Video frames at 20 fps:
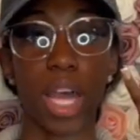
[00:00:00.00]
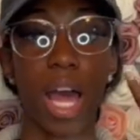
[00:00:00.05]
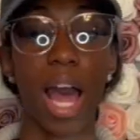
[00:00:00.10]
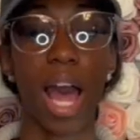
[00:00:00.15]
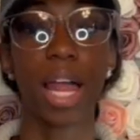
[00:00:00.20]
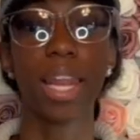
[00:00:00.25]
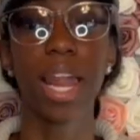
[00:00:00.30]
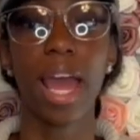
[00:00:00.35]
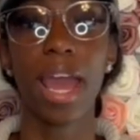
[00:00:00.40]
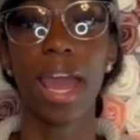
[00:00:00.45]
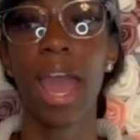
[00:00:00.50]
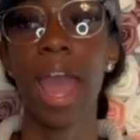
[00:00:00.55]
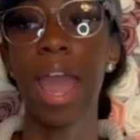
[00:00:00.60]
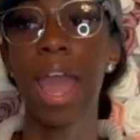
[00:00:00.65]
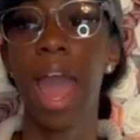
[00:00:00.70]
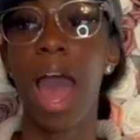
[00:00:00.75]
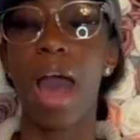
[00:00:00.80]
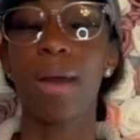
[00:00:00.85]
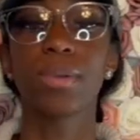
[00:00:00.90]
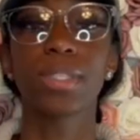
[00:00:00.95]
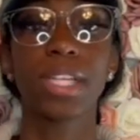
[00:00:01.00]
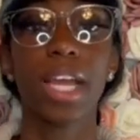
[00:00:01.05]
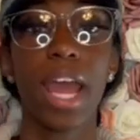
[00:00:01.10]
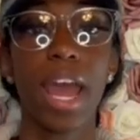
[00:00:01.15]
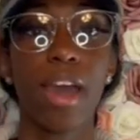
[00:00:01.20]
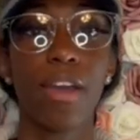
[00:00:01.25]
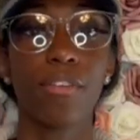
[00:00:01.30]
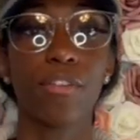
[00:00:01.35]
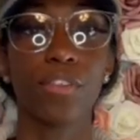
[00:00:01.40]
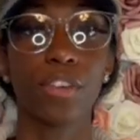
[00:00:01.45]
I like. I wish I
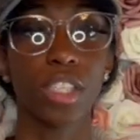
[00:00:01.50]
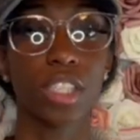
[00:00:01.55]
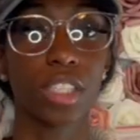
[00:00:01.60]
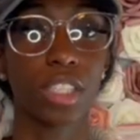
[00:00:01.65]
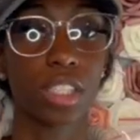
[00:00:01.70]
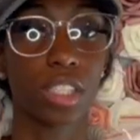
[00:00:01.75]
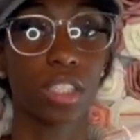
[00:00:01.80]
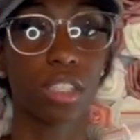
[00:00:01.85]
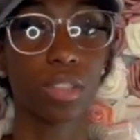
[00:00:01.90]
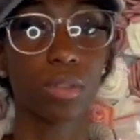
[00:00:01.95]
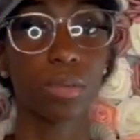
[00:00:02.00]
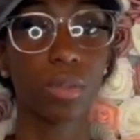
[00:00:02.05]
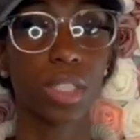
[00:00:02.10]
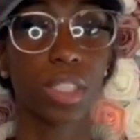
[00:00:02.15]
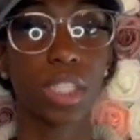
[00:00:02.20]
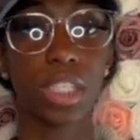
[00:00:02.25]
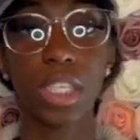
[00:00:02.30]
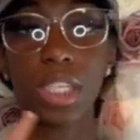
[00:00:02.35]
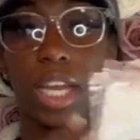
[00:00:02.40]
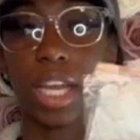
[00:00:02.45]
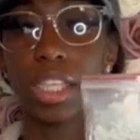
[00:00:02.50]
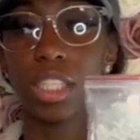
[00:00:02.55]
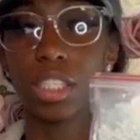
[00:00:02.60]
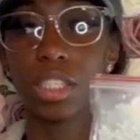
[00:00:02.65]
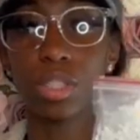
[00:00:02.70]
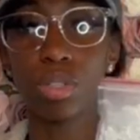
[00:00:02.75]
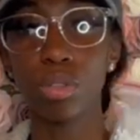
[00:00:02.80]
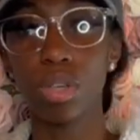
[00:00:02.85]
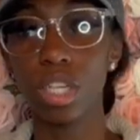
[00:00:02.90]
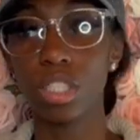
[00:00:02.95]
had French tip ones in like the
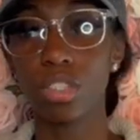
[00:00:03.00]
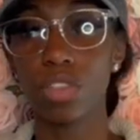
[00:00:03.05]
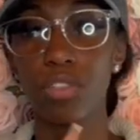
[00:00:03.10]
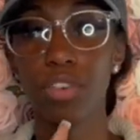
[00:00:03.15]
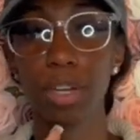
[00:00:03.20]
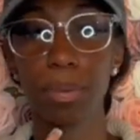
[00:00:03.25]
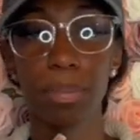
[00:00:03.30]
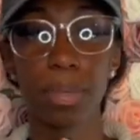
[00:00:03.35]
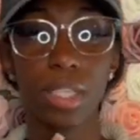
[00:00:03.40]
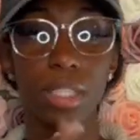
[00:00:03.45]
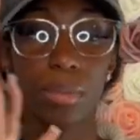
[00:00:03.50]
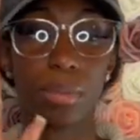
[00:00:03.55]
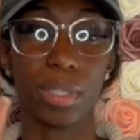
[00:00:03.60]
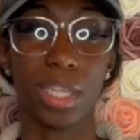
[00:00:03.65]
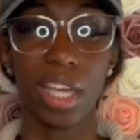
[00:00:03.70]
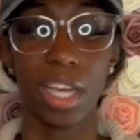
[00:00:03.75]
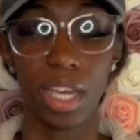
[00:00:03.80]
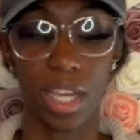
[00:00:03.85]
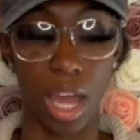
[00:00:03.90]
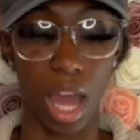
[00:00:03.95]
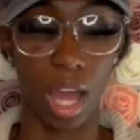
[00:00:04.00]
240 piece, but they ain't.